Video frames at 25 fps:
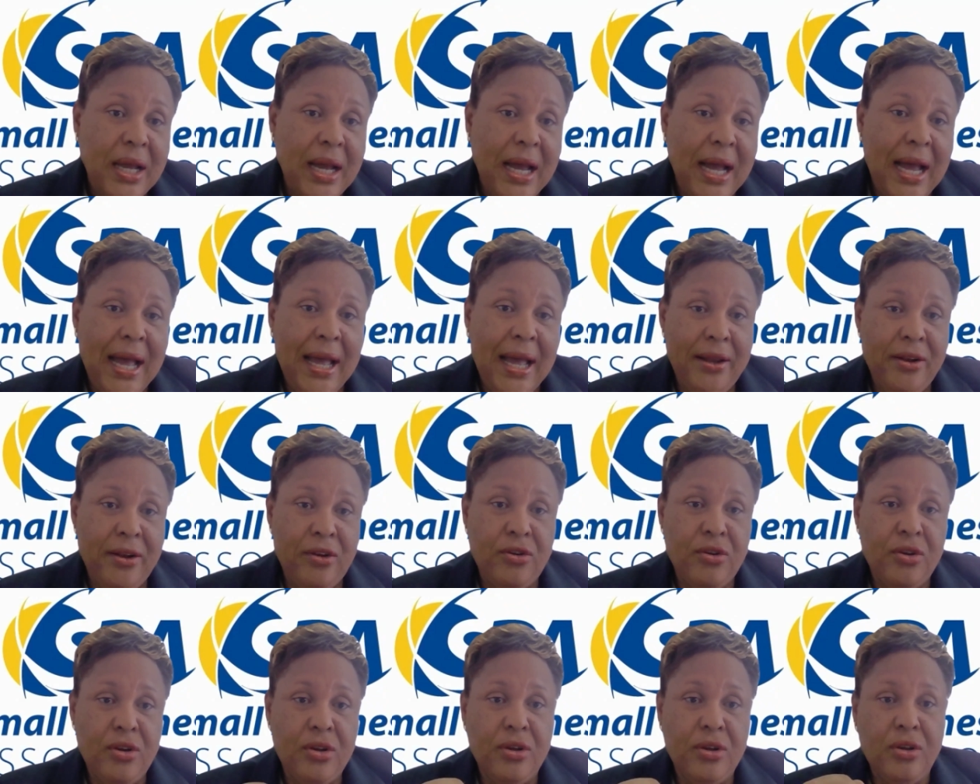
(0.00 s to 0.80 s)

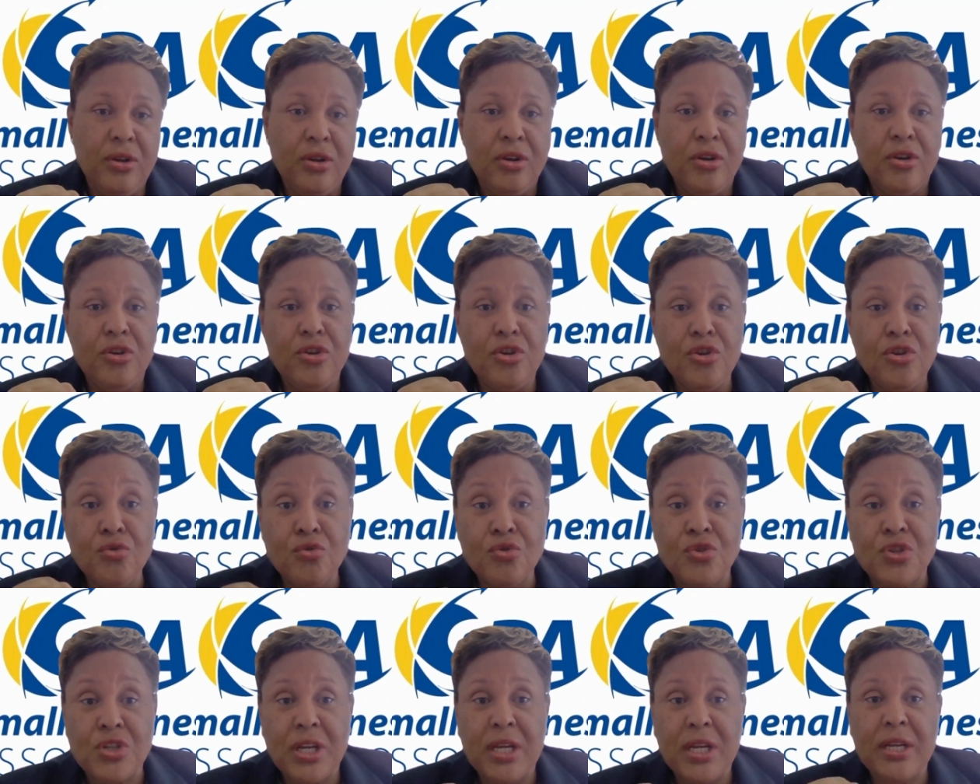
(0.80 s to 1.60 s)
and
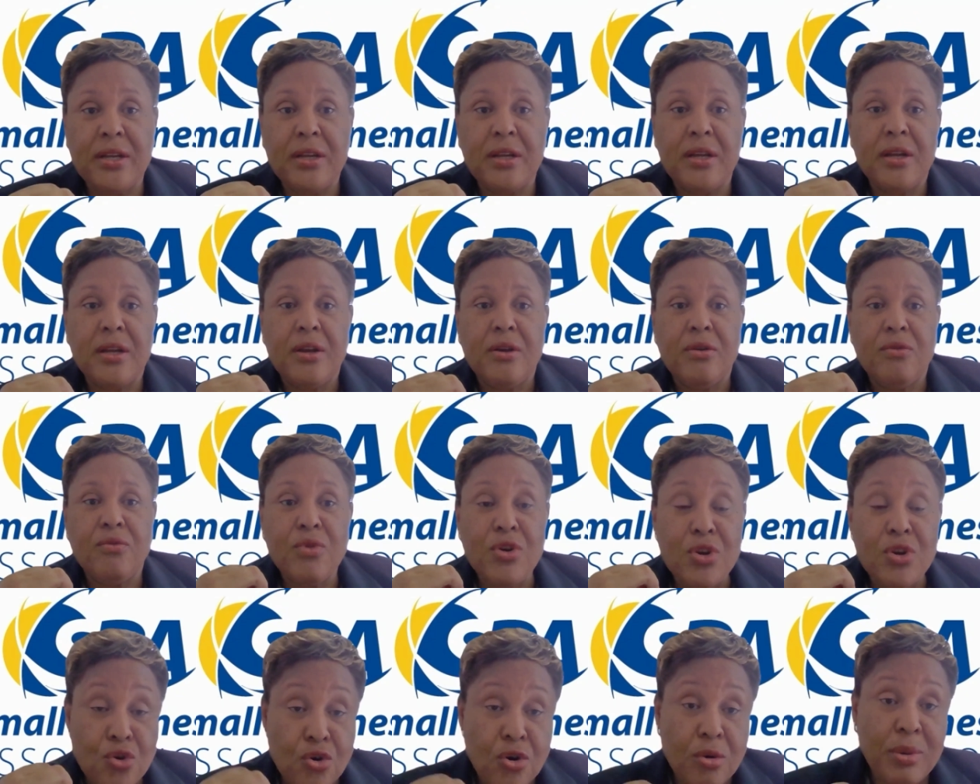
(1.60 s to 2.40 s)
using
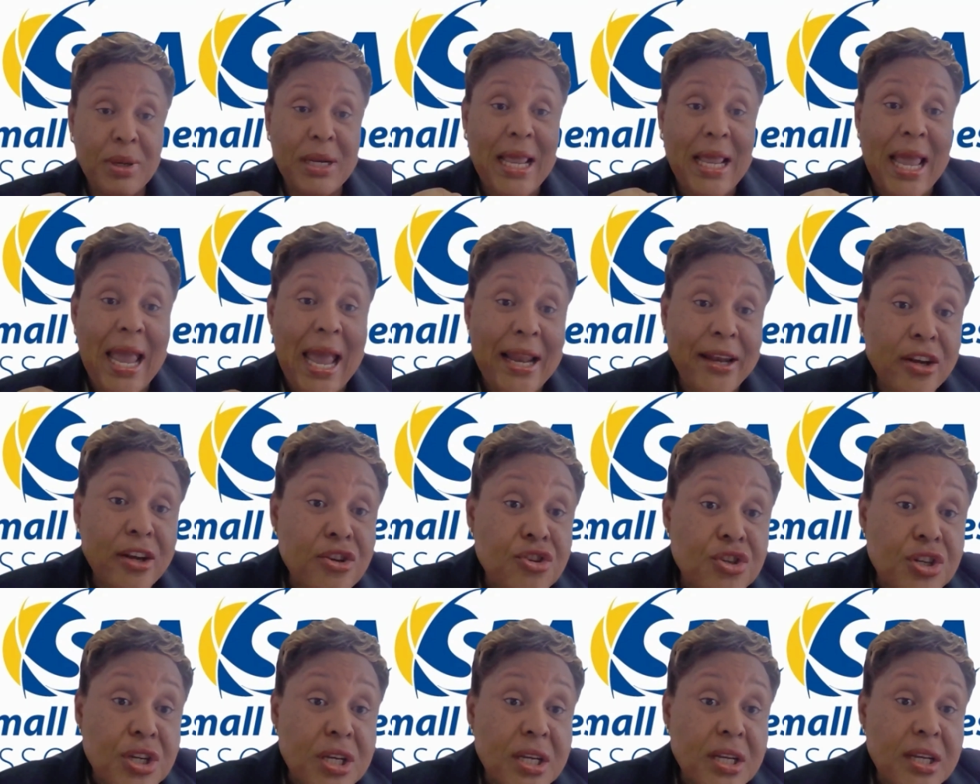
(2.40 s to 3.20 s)
renewable
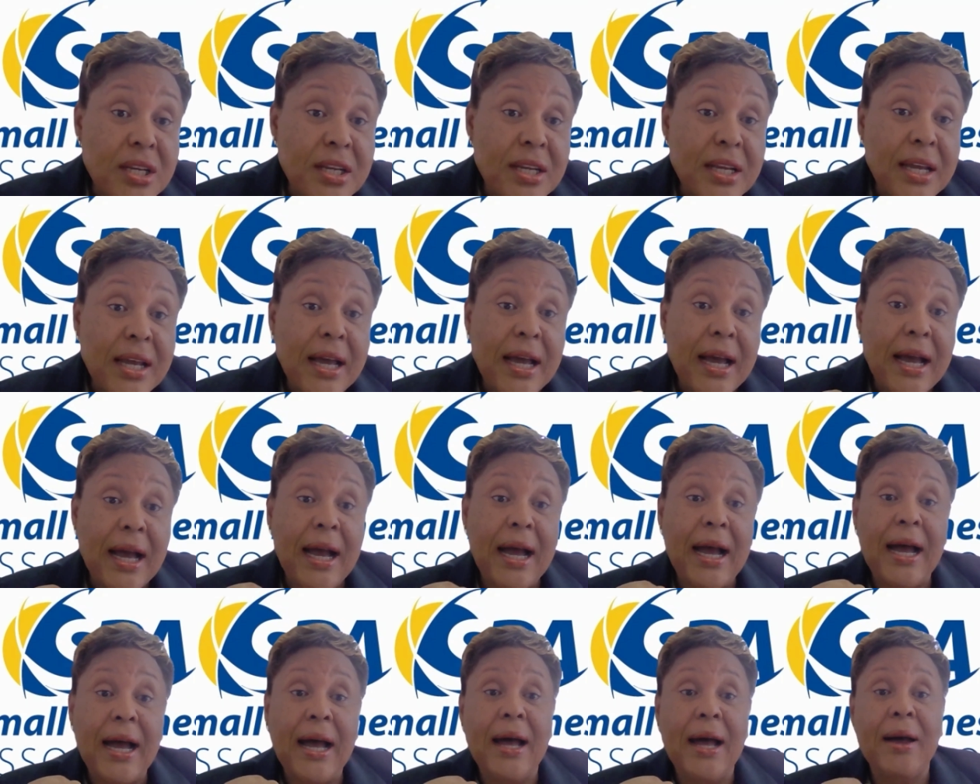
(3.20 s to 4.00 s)
energy
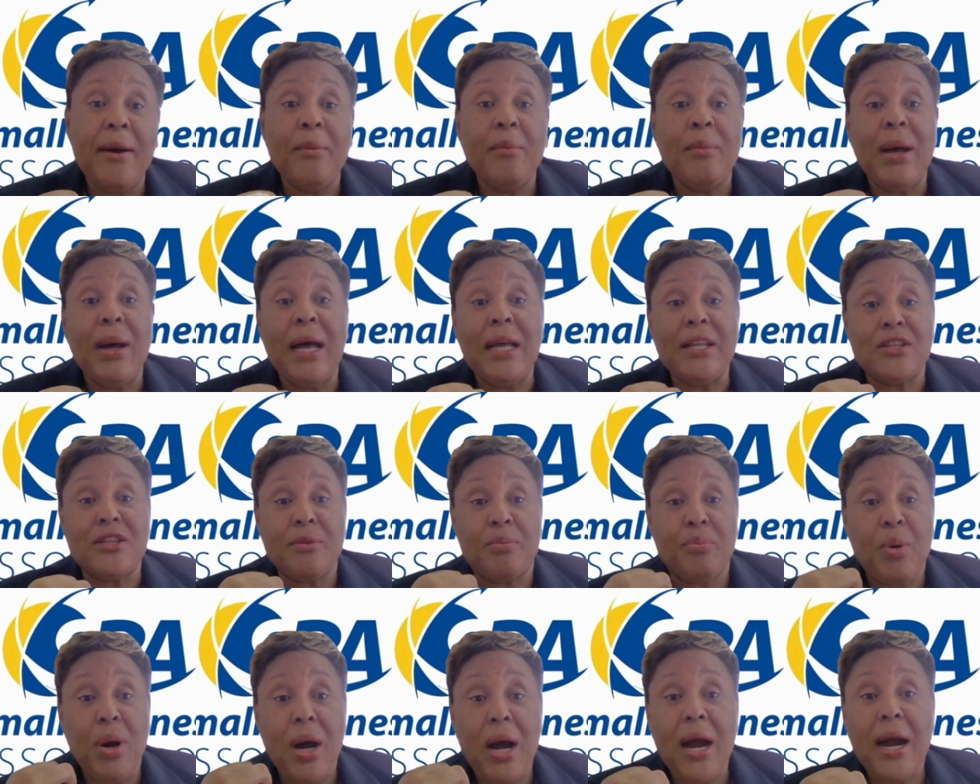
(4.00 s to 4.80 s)
as a
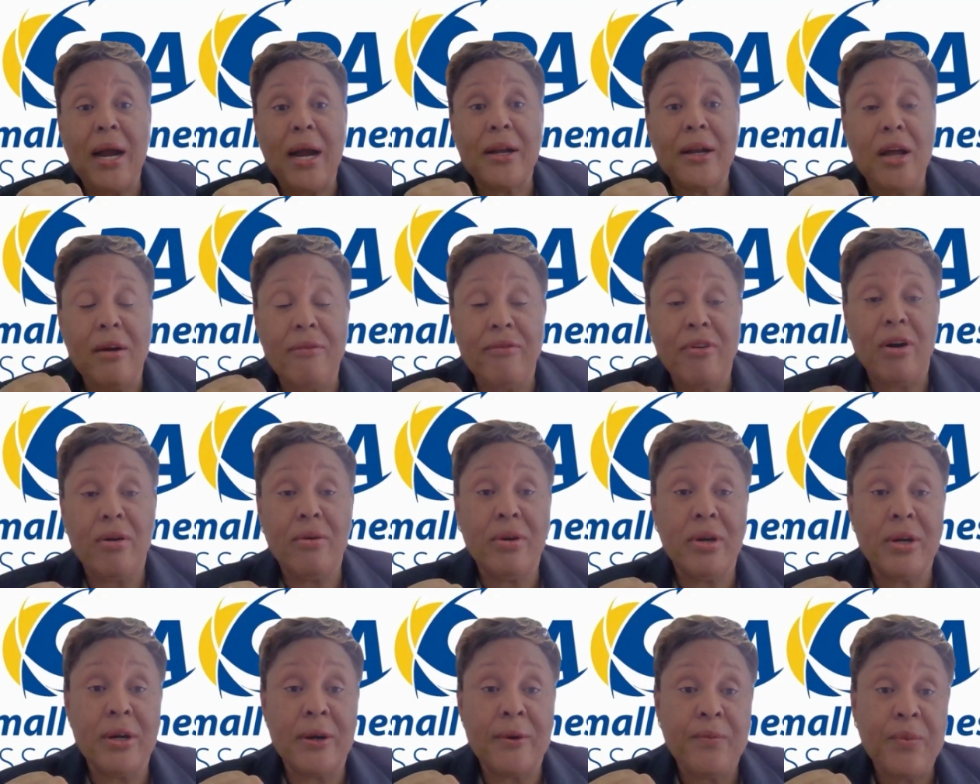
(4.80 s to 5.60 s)
part of
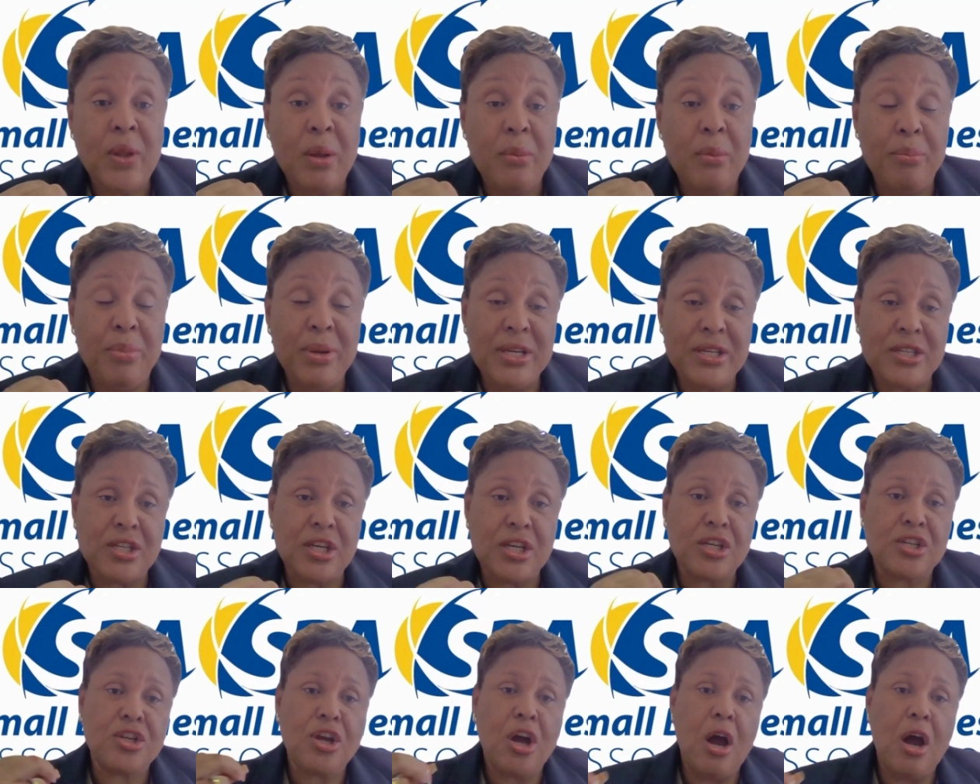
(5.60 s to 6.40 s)
our
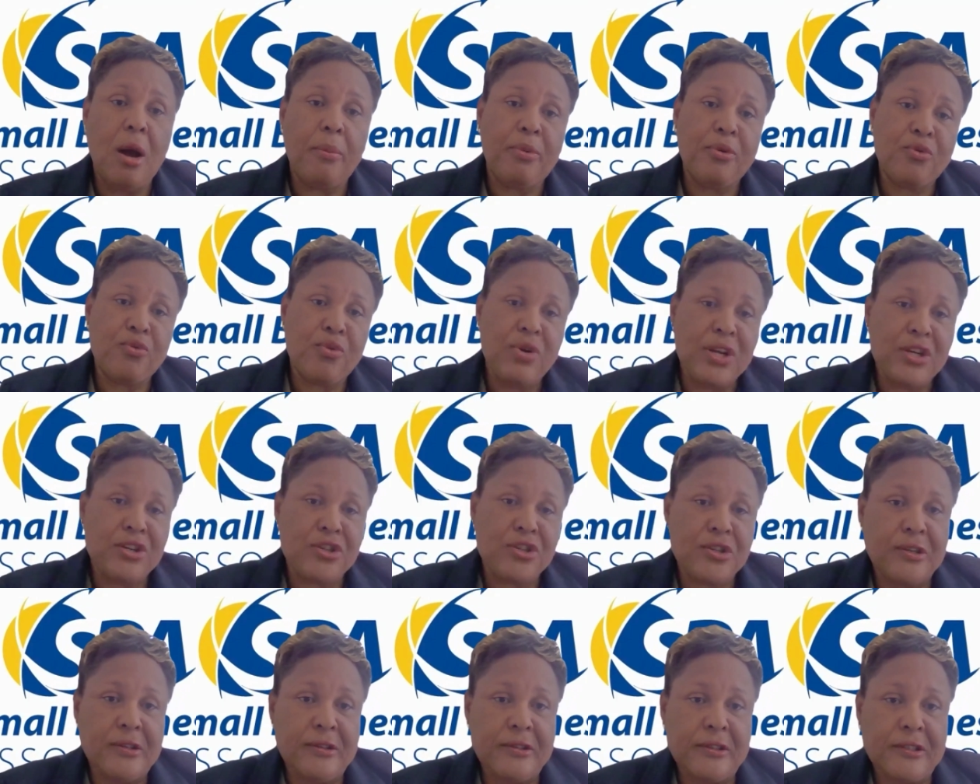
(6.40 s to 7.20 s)
business
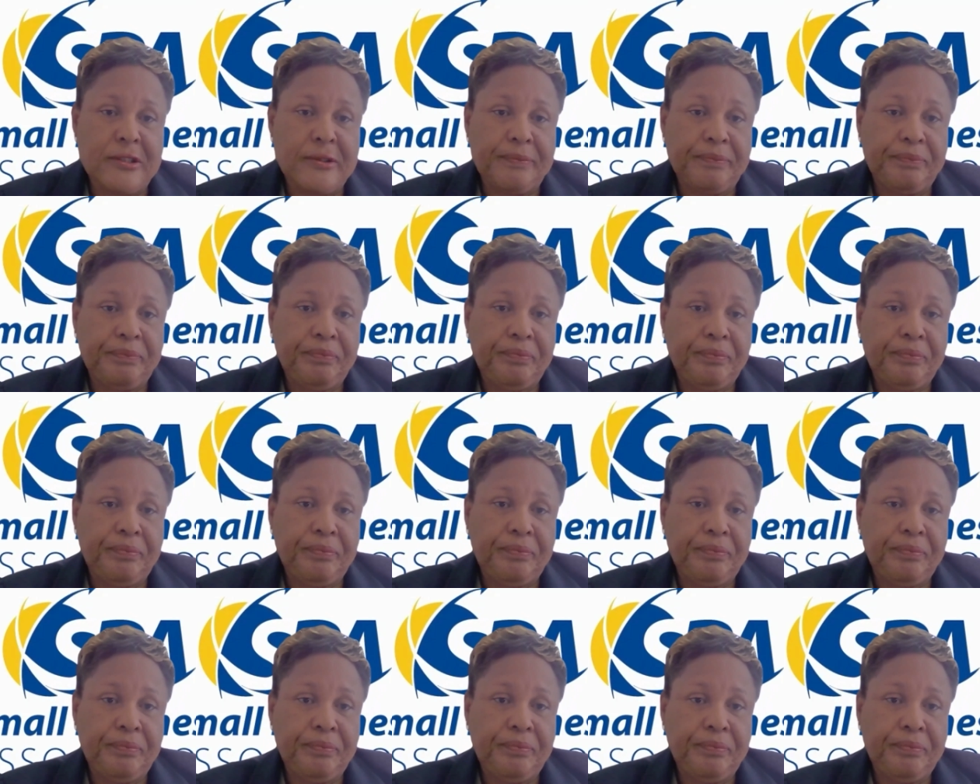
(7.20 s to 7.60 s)
operations.